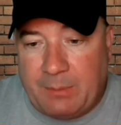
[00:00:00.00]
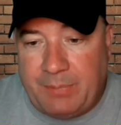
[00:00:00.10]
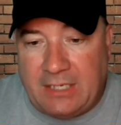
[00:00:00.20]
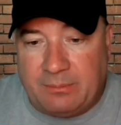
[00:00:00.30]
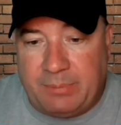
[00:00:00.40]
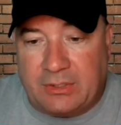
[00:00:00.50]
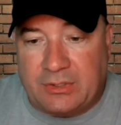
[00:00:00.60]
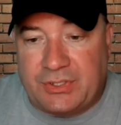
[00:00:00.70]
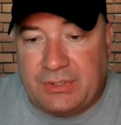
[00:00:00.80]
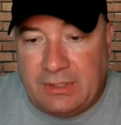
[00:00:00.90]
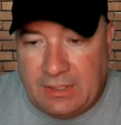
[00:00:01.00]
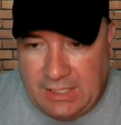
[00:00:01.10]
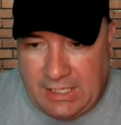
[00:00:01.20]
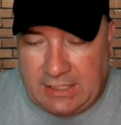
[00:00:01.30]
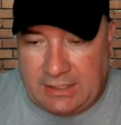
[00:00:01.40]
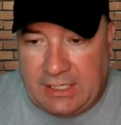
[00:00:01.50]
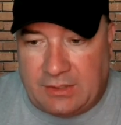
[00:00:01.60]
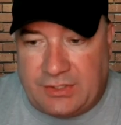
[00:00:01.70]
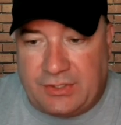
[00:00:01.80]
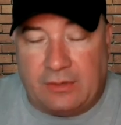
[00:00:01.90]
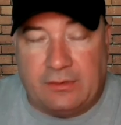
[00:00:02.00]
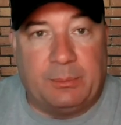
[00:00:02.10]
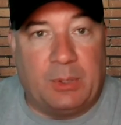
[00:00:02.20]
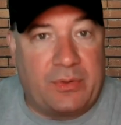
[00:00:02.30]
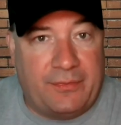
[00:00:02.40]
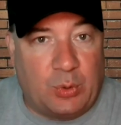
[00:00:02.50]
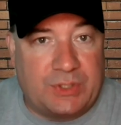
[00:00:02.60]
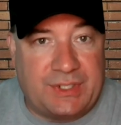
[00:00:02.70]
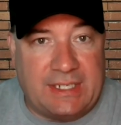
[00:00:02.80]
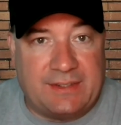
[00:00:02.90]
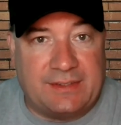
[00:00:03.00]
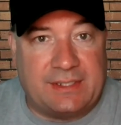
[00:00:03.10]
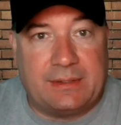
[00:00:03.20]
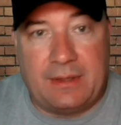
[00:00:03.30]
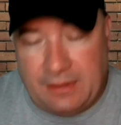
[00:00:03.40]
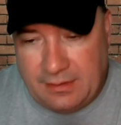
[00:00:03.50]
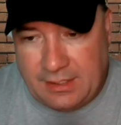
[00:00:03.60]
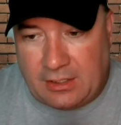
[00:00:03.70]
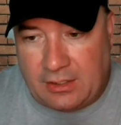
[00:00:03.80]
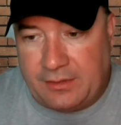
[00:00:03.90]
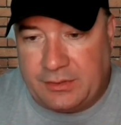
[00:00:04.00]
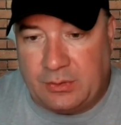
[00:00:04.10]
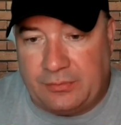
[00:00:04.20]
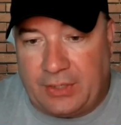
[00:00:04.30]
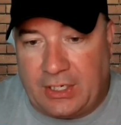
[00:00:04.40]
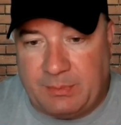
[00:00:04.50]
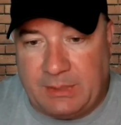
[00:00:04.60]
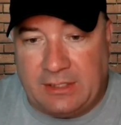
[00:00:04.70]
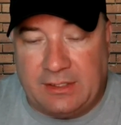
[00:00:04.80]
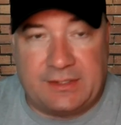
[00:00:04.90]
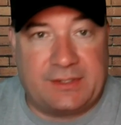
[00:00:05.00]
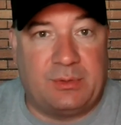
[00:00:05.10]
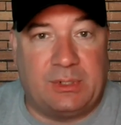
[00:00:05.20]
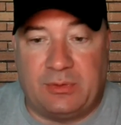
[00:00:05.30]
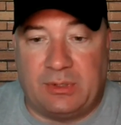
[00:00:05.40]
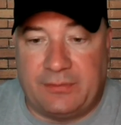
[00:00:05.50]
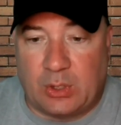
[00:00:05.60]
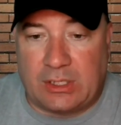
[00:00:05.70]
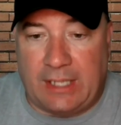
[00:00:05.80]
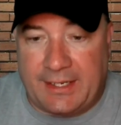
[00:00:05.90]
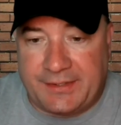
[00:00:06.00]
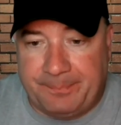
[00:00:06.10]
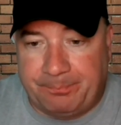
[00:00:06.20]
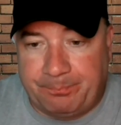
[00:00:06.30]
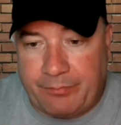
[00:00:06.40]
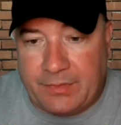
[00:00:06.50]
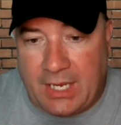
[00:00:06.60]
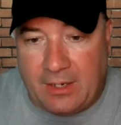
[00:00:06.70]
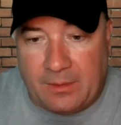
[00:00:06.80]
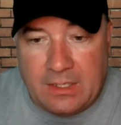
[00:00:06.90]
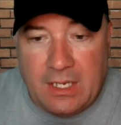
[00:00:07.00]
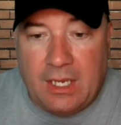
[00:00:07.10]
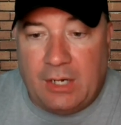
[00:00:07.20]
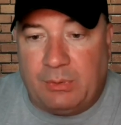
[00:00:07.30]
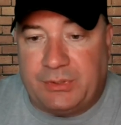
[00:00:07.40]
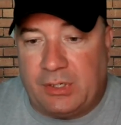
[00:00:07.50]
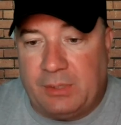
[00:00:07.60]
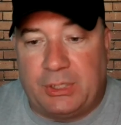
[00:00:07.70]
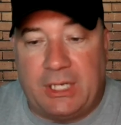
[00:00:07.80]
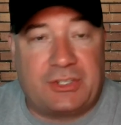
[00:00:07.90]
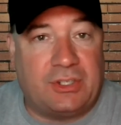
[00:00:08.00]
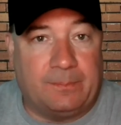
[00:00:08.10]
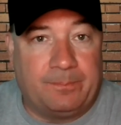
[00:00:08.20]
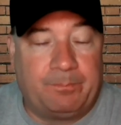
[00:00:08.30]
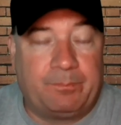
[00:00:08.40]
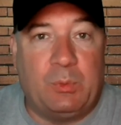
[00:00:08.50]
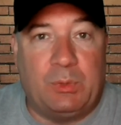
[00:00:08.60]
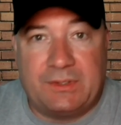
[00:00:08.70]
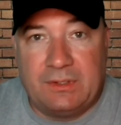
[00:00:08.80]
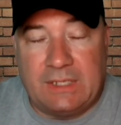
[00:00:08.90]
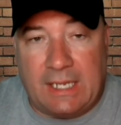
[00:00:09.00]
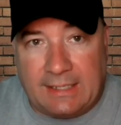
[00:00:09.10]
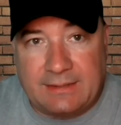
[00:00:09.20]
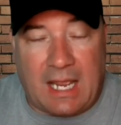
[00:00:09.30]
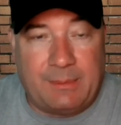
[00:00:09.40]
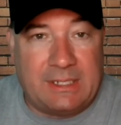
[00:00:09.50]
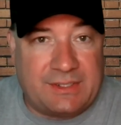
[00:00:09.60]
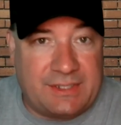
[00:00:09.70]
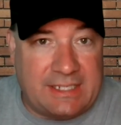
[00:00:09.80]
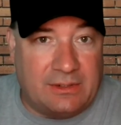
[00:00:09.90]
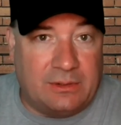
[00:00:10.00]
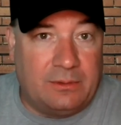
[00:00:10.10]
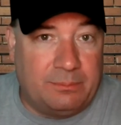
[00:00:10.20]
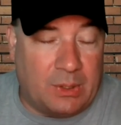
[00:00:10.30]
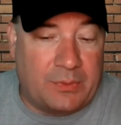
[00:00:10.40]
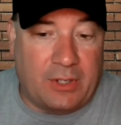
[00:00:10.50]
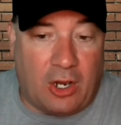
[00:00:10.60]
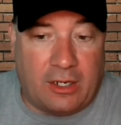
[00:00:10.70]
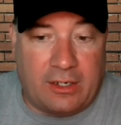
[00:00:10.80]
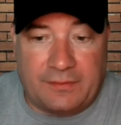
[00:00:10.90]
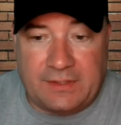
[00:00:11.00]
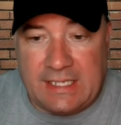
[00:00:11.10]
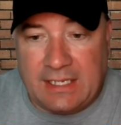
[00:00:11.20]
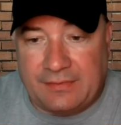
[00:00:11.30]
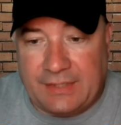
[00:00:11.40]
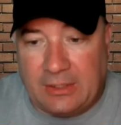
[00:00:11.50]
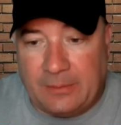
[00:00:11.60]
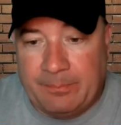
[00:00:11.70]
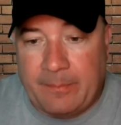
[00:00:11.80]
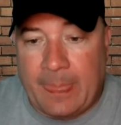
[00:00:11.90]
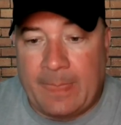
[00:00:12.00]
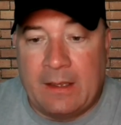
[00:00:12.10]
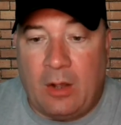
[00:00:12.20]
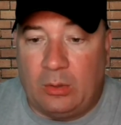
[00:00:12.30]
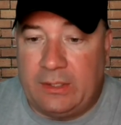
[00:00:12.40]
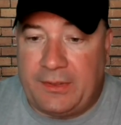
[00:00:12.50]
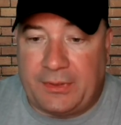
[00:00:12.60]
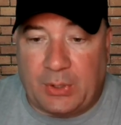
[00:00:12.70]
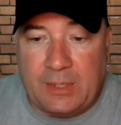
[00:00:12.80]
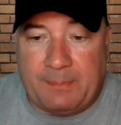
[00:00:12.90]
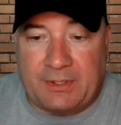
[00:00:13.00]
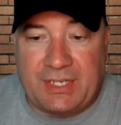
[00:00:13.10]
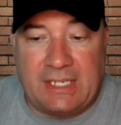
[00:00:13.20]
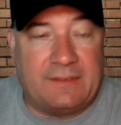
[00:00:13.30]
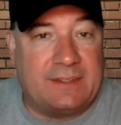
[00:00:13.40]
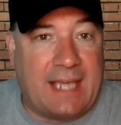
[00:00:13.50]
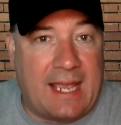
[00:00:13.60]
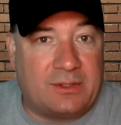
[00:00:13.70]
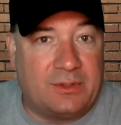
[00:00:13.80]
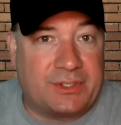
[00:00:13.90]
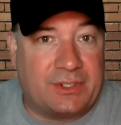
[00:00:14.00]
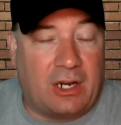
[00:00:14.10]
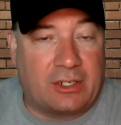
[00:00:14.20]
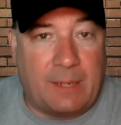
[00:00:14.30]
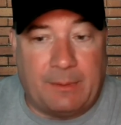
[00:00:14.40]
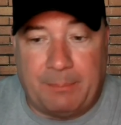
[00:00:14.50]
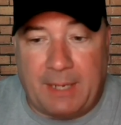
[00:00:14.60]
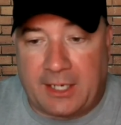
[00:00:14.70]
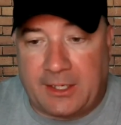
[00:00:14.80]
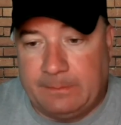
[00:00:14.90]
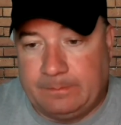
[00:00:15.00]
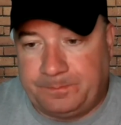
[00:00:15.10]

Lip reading: Peyton Pierce and Garrett Stover, both four seasons. They are the true freshmen in this 2024 class. Now, returning production with Tommy and Steele both gone off to the NFL. Only 30% of the tackles are coming back.